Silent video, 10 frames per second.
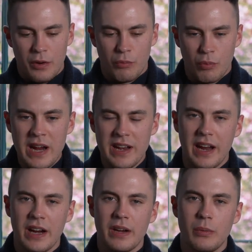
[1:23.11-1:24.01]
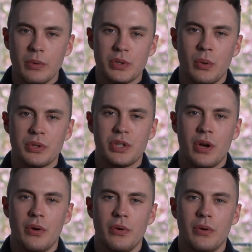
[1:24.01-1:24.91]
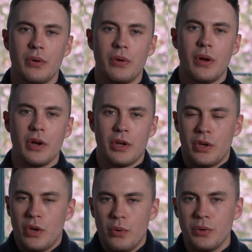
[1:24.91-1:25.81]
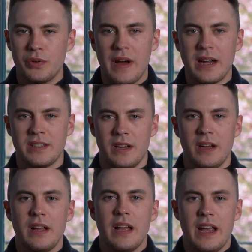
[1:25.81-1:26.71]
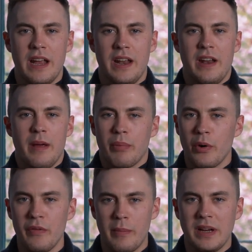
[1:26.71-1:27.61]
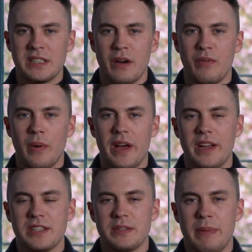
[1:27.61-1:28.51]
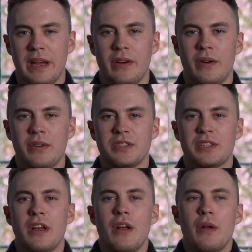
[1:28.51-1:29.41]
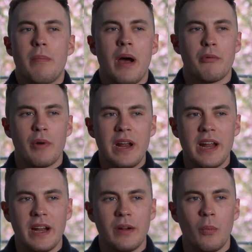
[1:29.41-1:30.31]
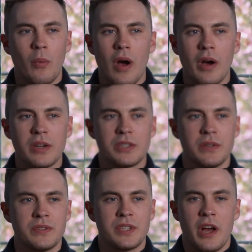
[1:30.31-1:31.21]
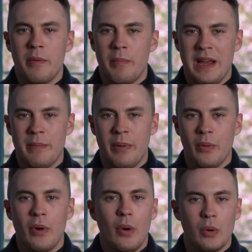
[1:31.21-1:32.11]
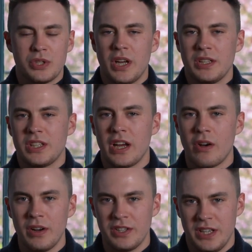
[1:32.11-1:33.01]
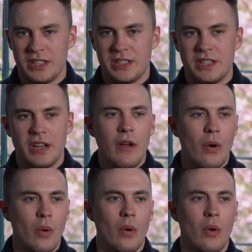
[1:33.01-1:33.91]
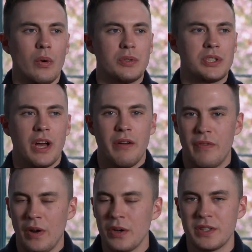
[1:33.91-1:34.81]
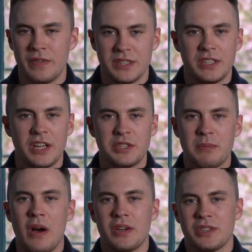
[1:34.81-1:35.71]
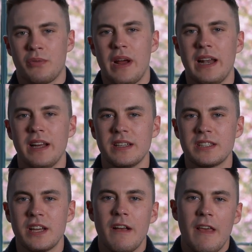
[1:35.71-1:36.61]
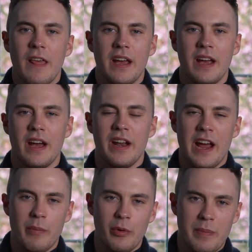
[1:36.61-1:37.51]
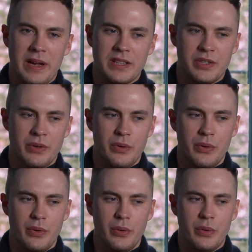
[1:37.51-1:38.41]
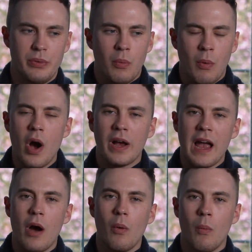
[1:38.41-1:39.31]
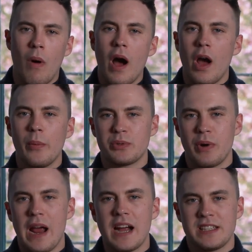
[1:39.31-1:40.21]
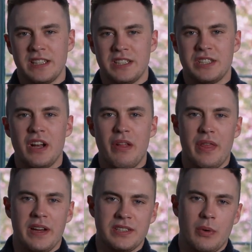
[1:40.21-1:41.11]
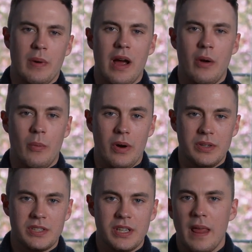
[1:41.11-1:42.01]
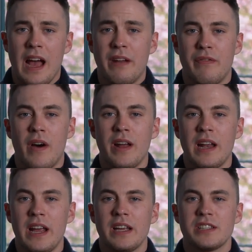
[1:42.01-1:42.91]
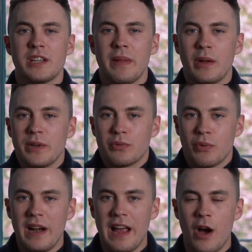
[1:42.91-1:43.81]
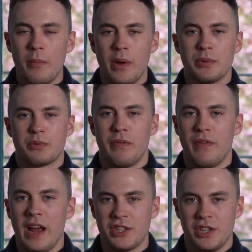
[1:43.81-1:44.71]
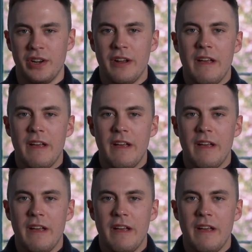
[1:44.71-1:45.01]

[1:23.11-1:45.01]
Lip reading: Reading was also a huge factor in improving my self-awareness, because by reading works of certain people or certain psychologists or certain philosophers such as Marcus Aurelius, it enabled me to work out why I was reacting to certain things the way I was. And finally, something which really helped me was reflection.